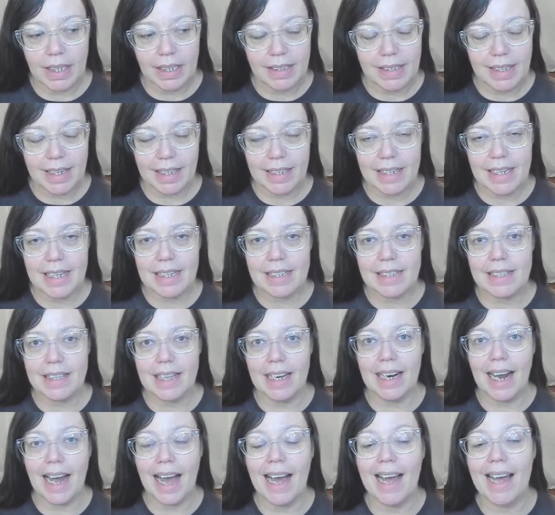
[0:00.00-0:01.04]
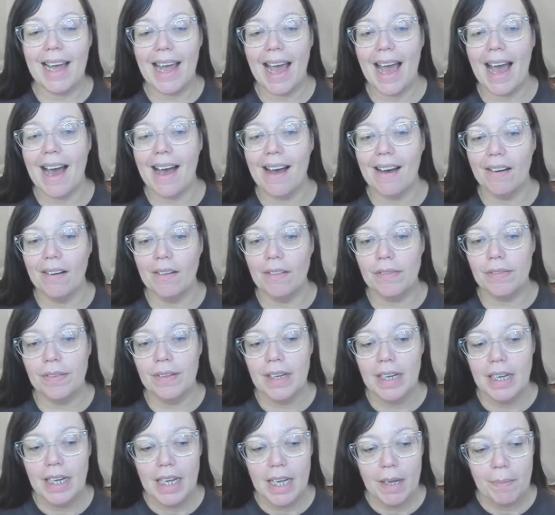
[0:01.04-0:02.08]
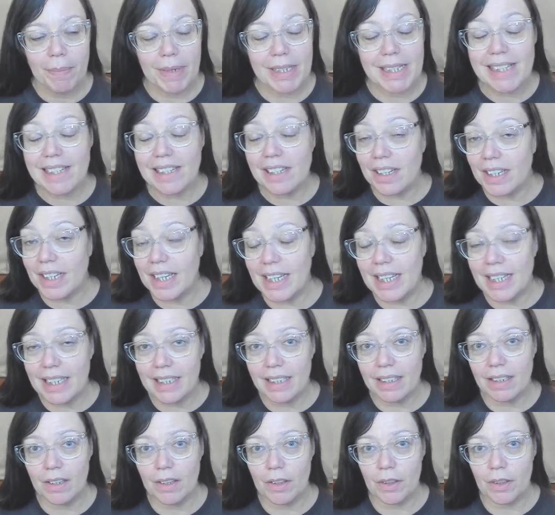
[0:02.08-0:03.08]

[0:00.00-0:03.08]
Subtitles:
techniques that I have been studying